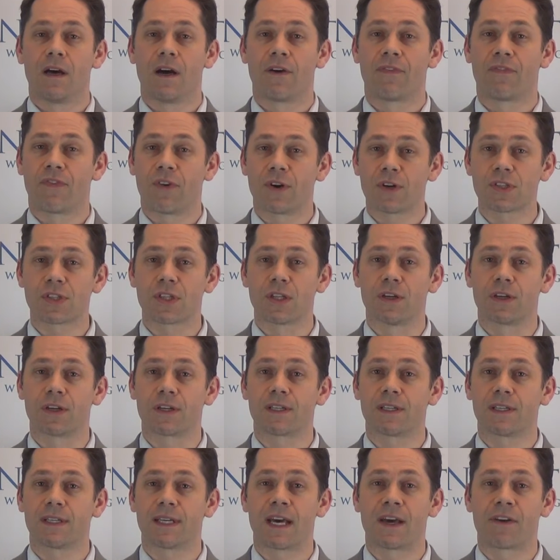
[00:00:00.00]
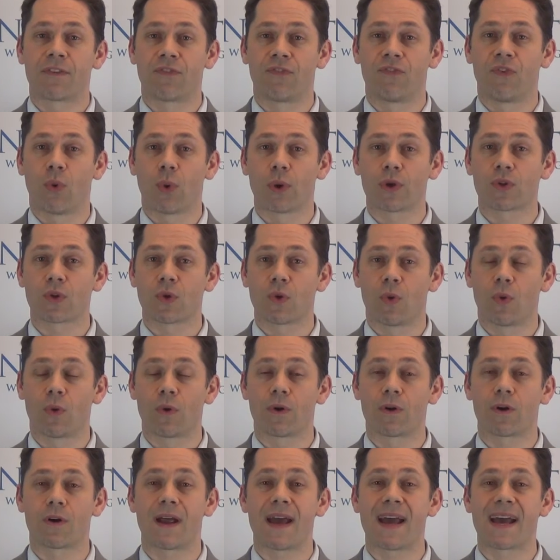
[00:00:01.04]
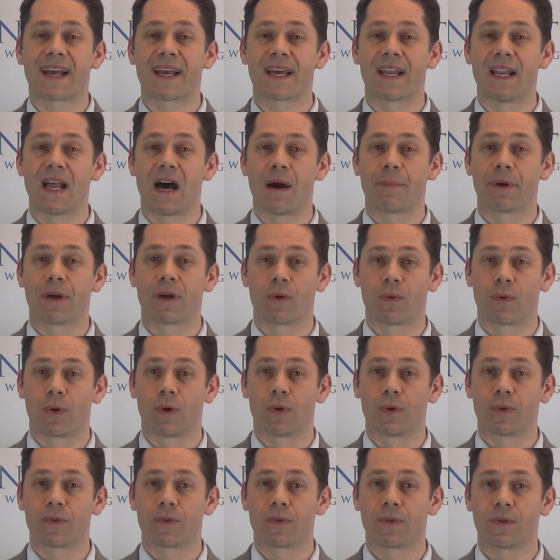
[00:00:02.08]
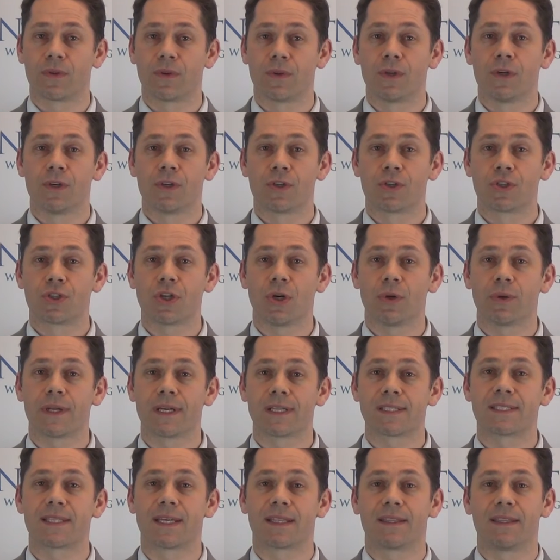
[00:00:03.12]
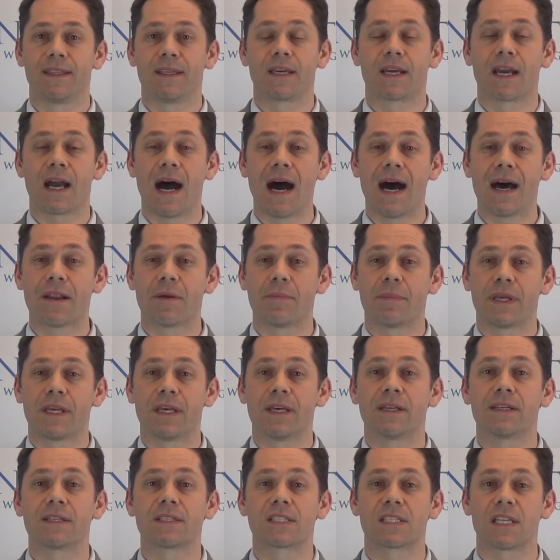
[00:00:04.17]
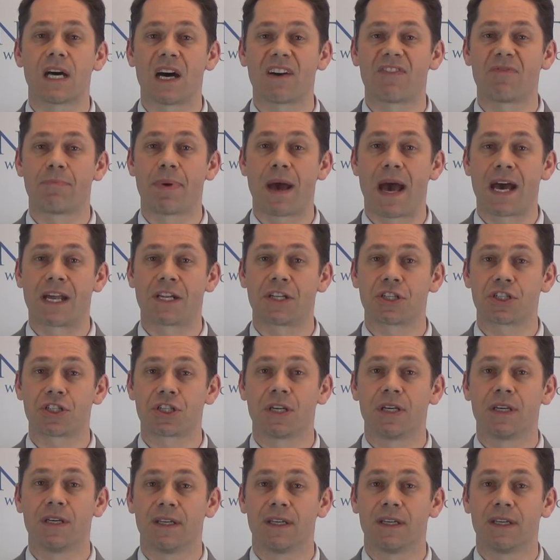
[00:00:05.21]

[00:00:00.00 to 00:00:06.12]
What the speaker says: A first look at fourth quarter economic growth showed us that the economy hit a soft patch